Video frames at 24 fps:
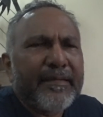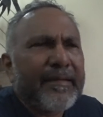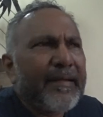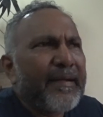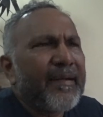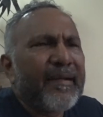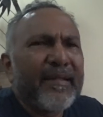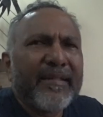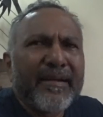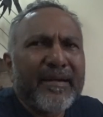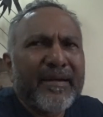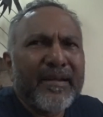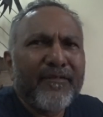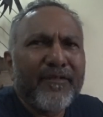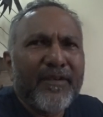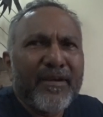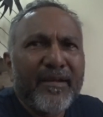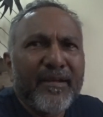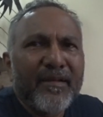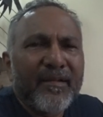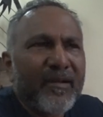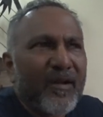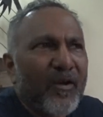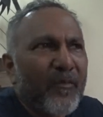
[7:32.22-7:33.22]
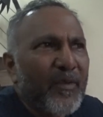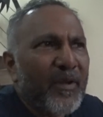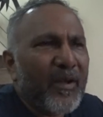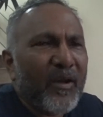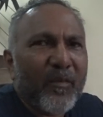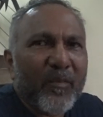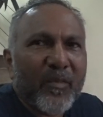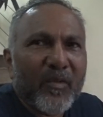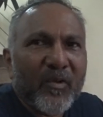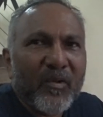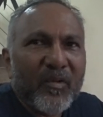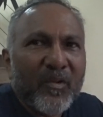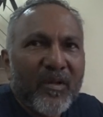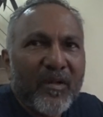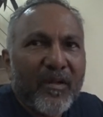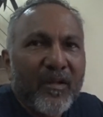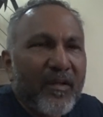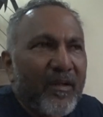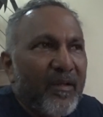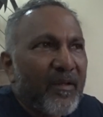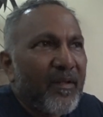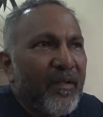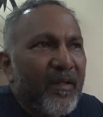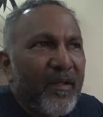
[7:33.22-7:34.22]
Another DVD is coming up now.
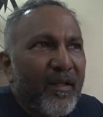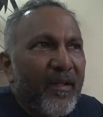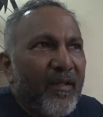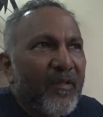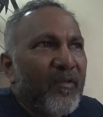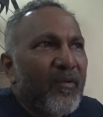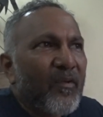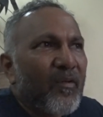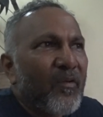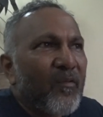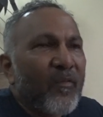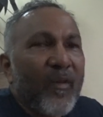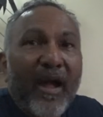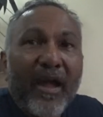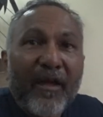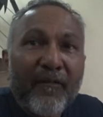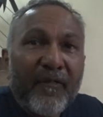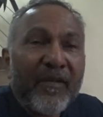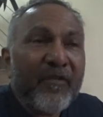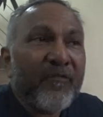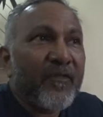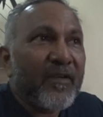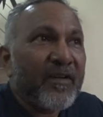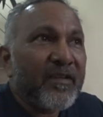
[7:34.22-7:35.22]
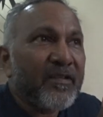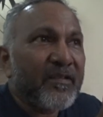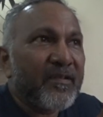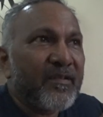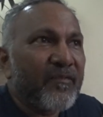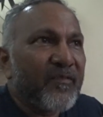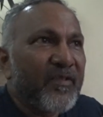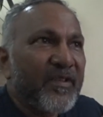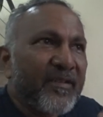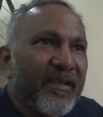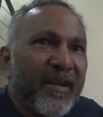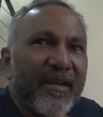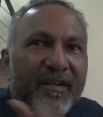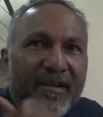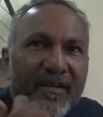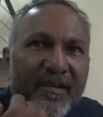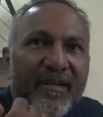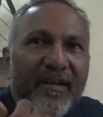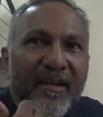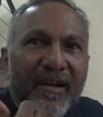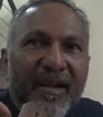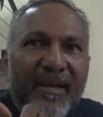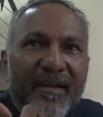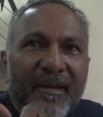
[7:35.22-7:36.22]
So, I went first, we started
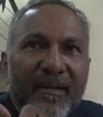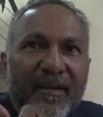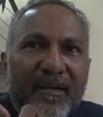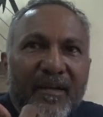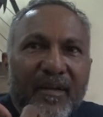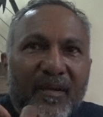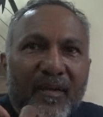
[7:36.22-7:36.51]
in Raia.